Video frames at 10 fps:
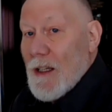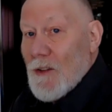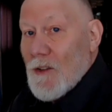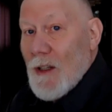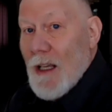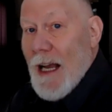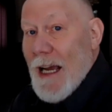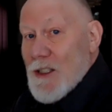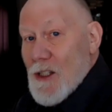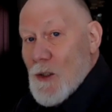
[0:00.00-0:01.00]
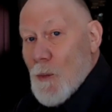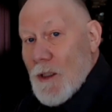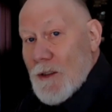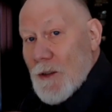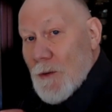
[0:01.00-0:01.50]
this, I just
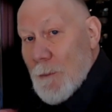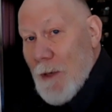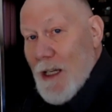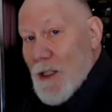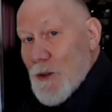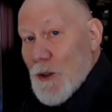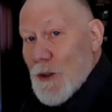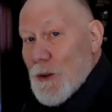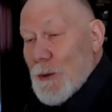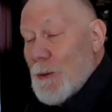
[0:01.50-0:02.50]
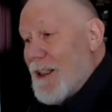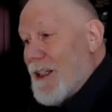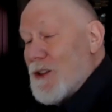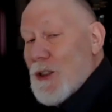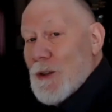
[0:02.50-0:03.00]
want to remind you
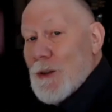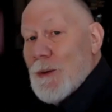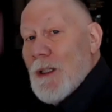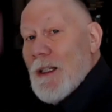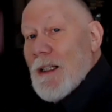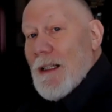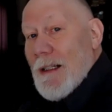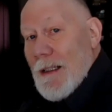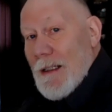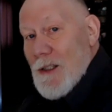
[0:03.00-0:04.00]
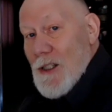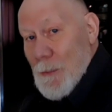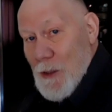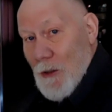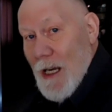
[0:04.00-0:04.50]
to
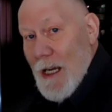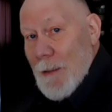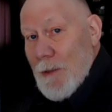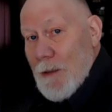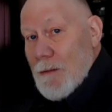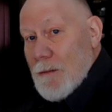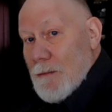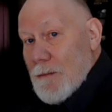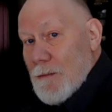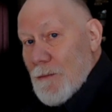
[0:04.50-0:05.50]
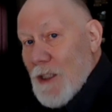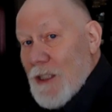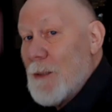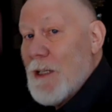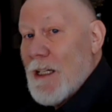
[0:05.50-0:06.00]
subscribe,
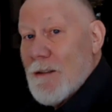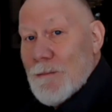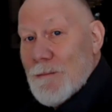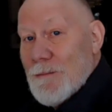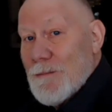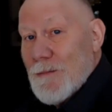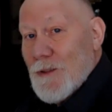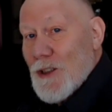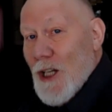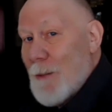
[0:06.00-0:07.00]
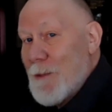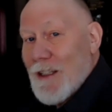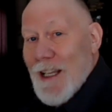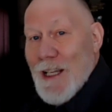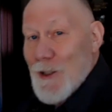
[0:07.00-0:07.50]
ring the bell,
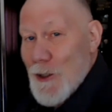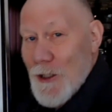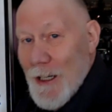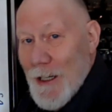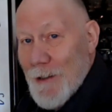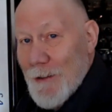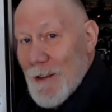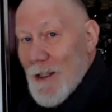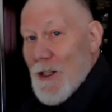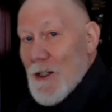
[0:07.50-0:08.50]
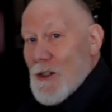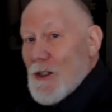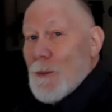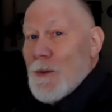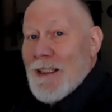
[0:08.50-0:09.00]
comment, like, and share so
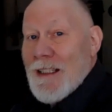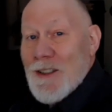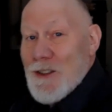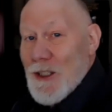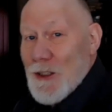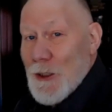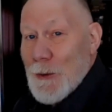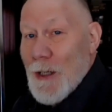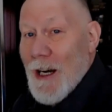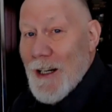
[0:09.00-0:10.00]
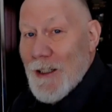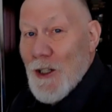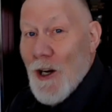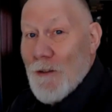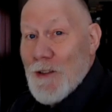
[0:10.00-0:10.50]
that we can continue our
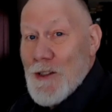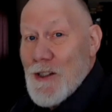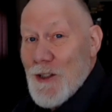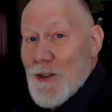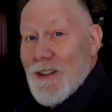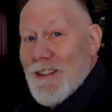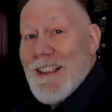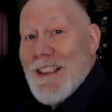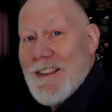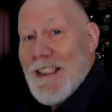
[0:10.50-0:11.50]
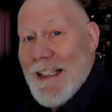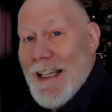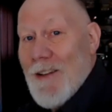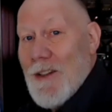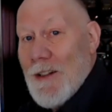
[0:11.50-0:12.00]
conversation
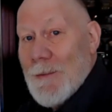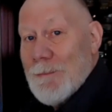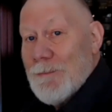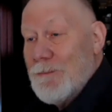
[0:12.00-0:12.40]
together.